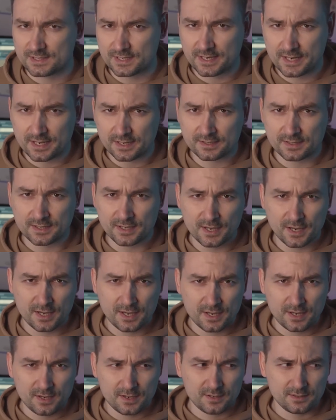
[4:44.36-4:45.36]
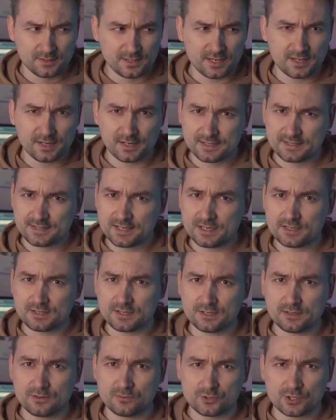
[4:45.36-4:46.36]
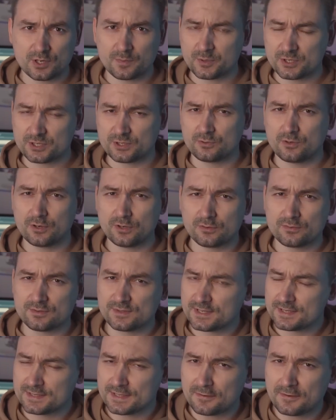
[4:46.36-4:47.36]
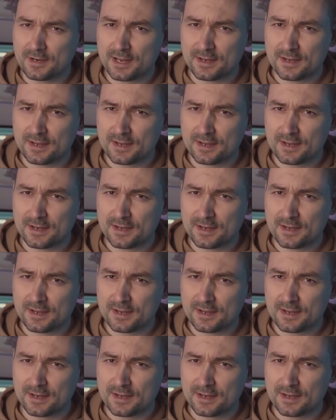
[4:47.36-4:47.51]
artificial intelligence will appear. AI is already